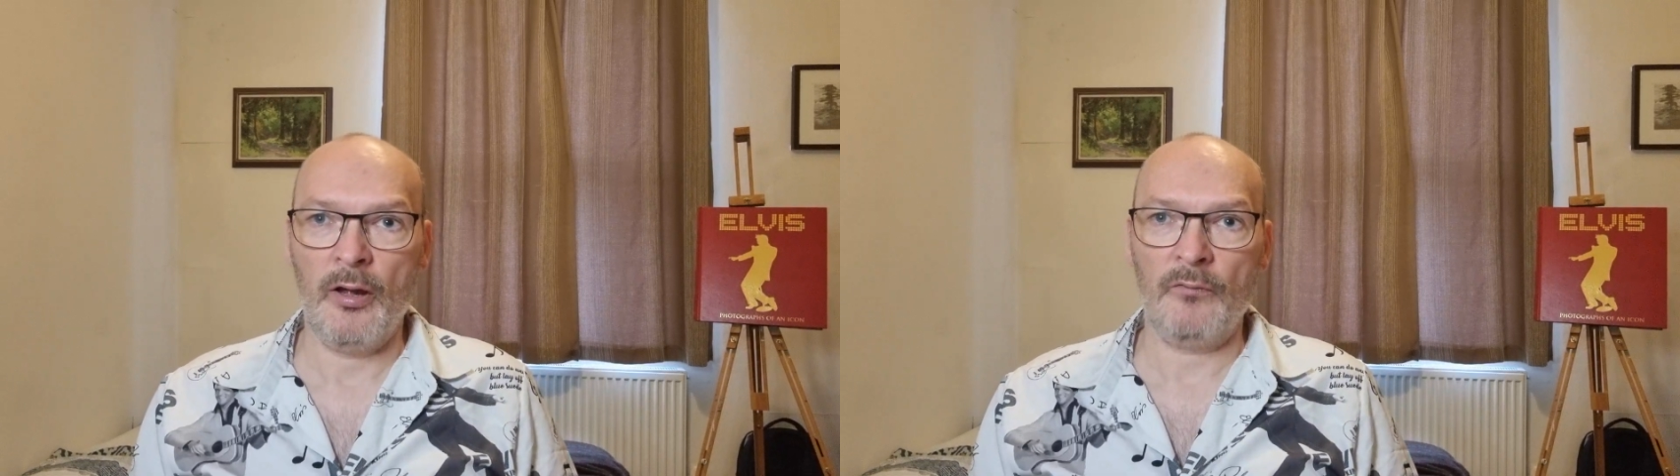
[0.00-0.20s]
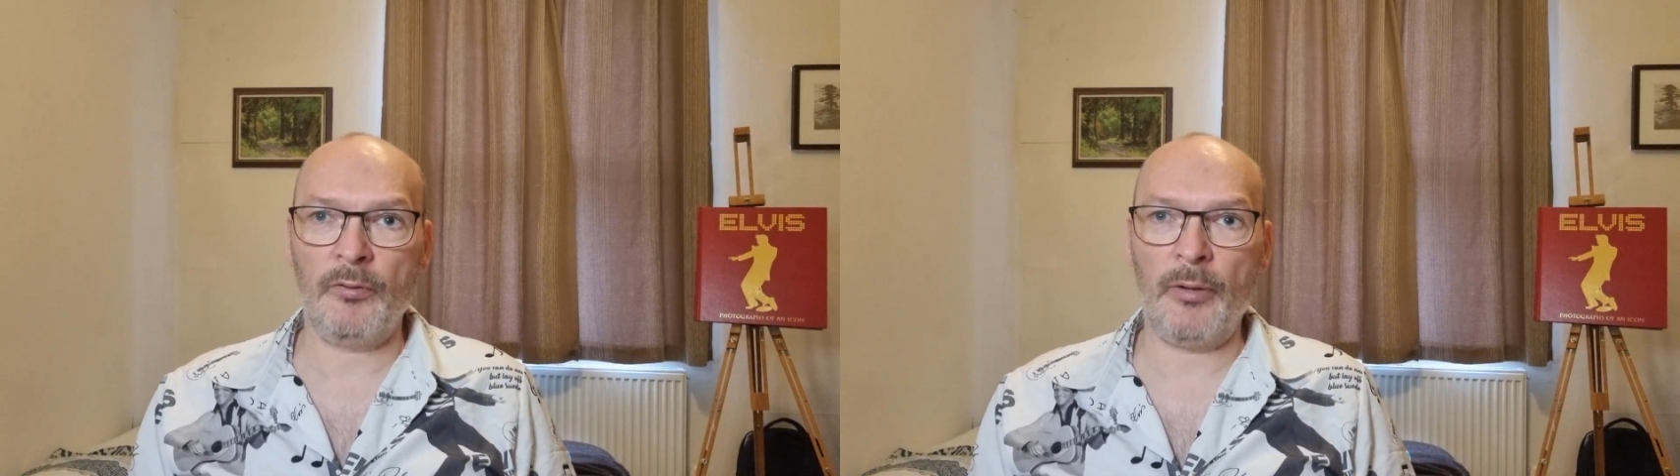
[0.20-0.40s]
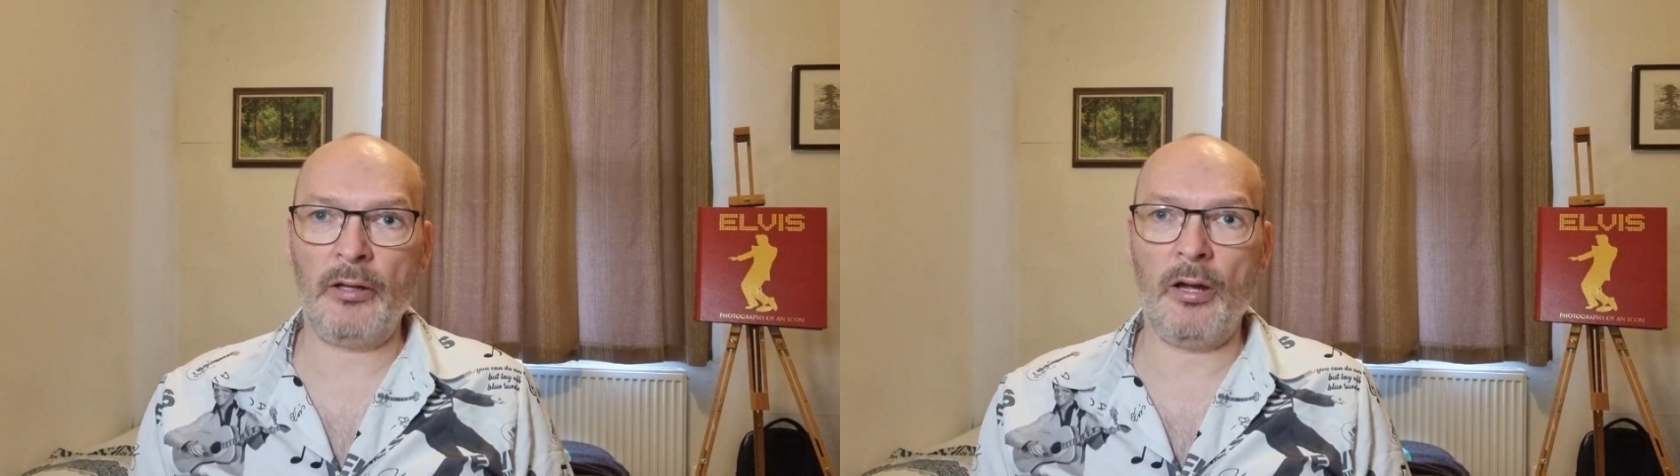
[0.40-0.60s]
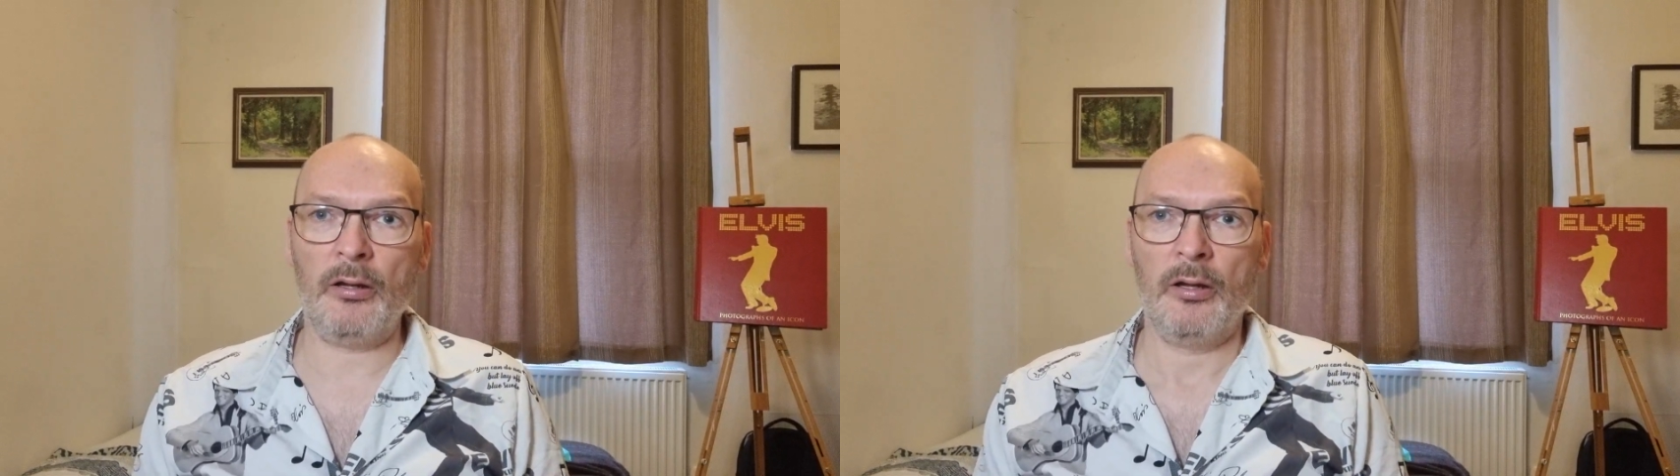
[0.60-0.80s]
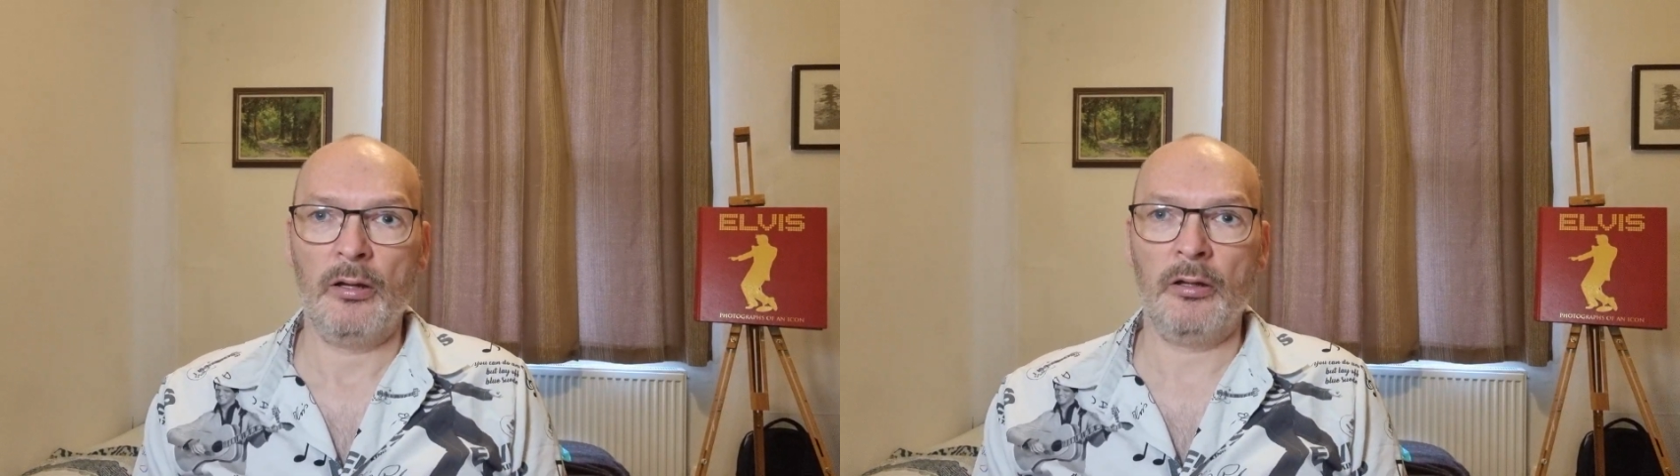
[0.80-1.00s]
For me,
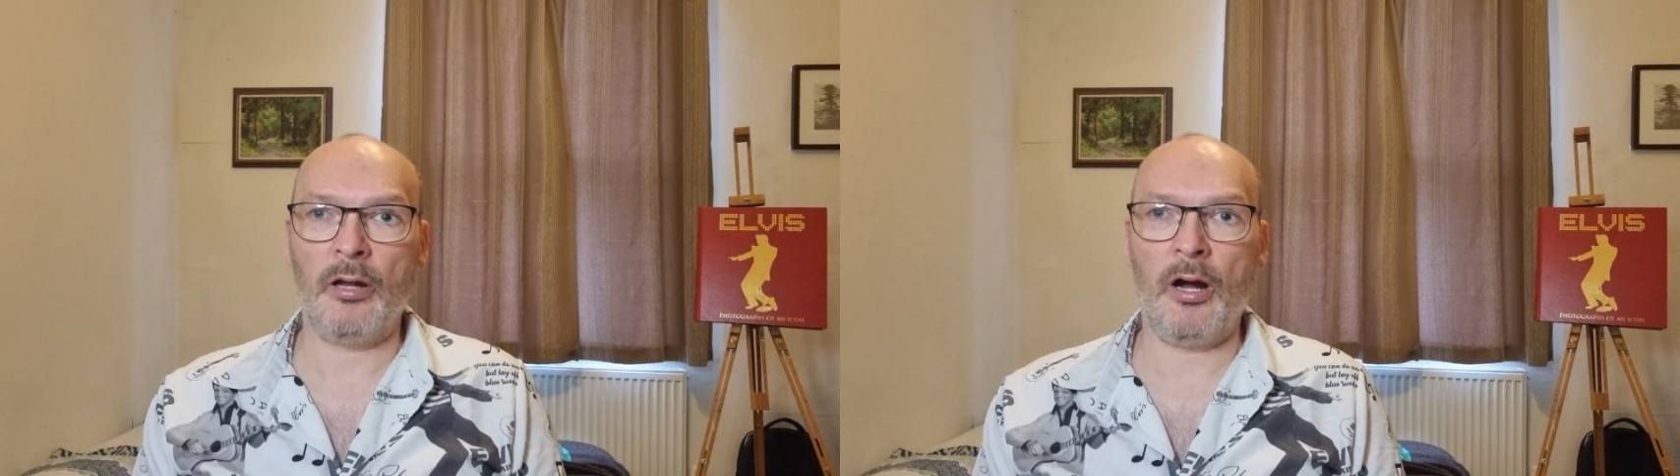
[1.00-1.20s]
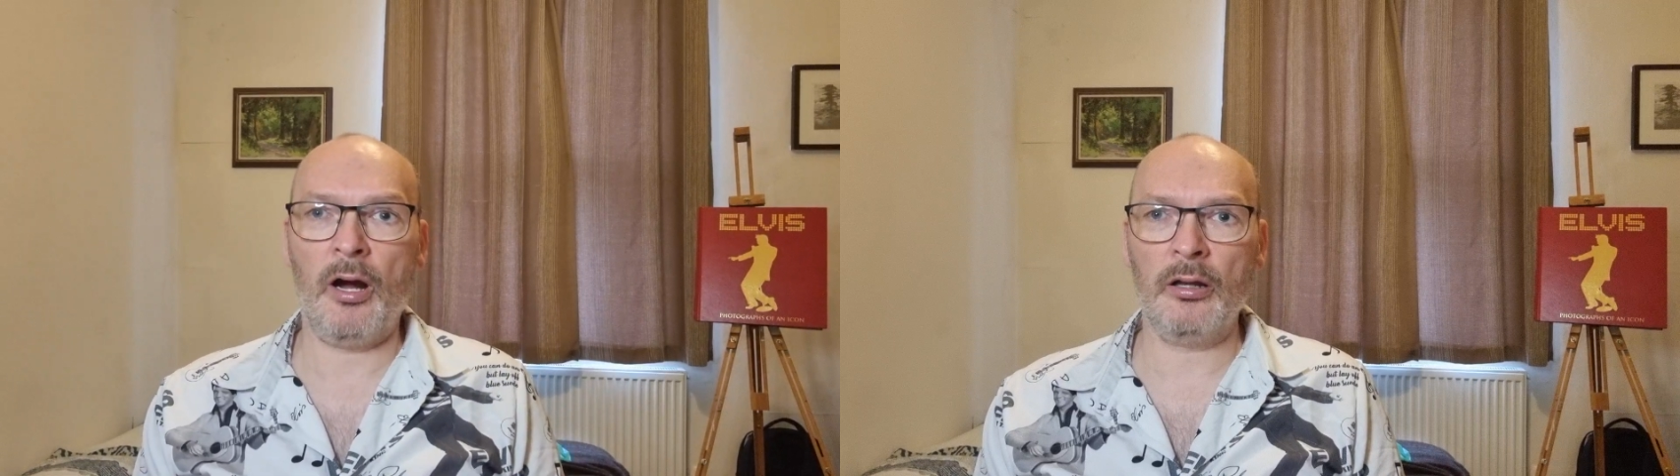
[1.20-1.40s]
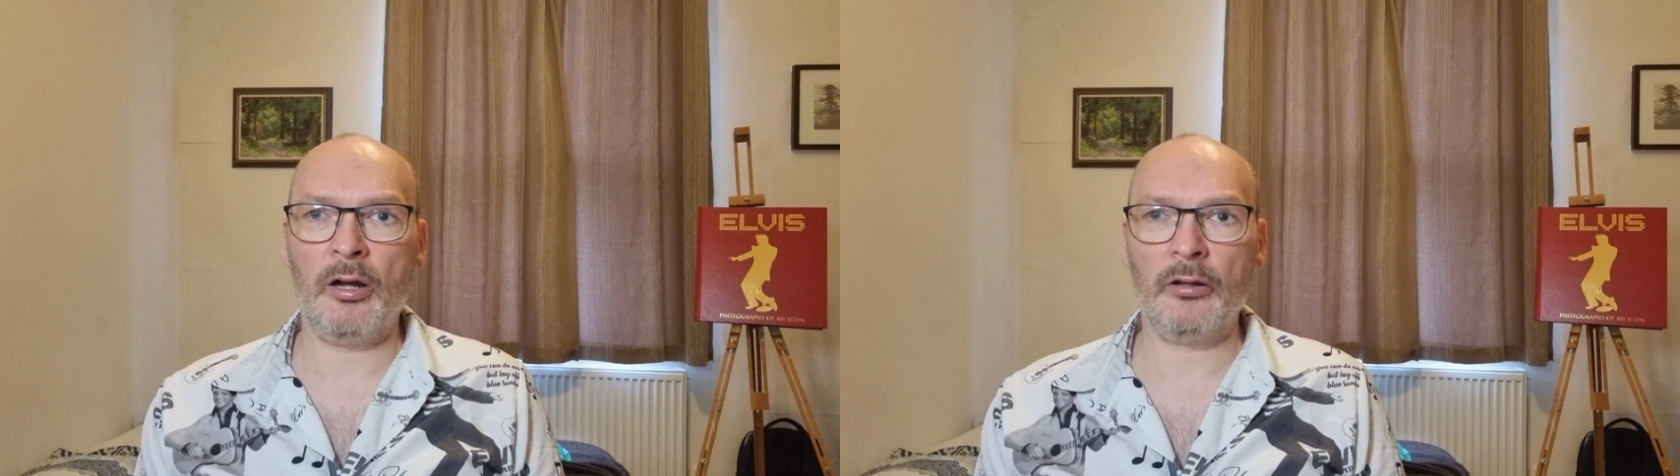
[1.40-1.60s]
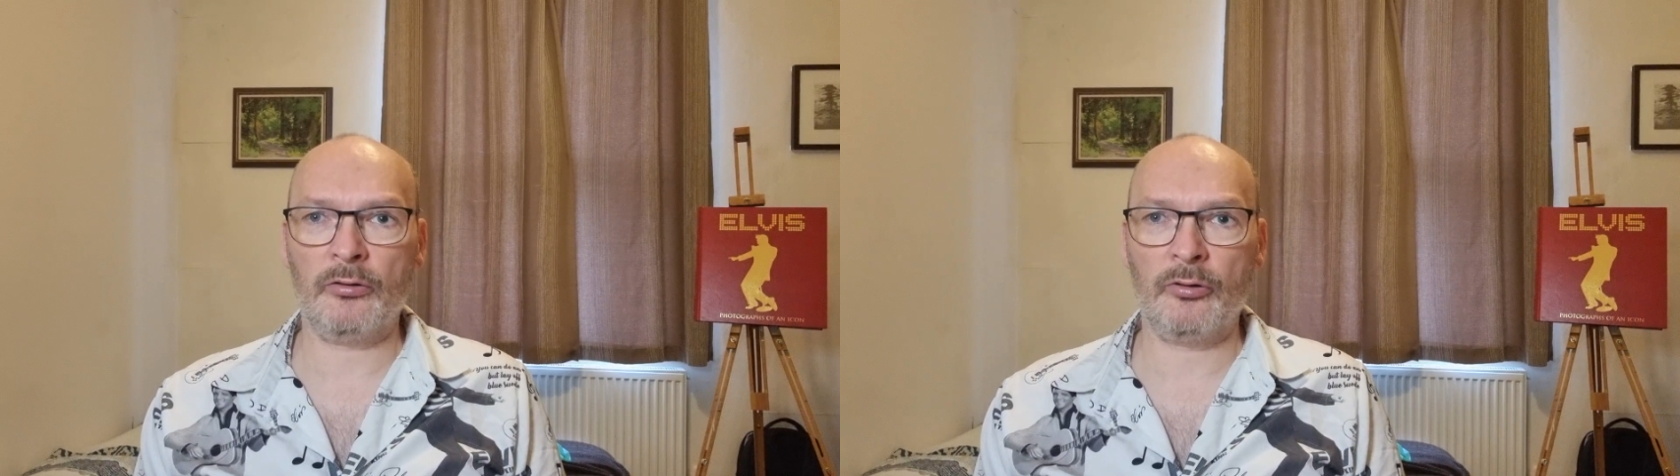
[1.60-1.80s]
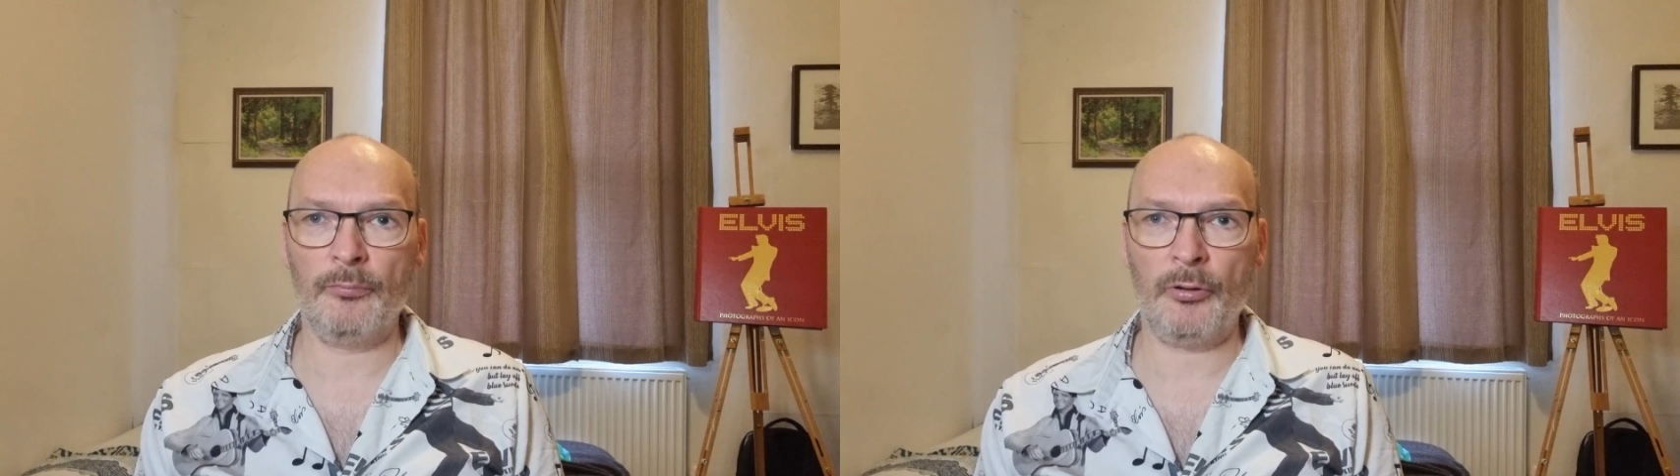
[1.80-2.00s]
I like some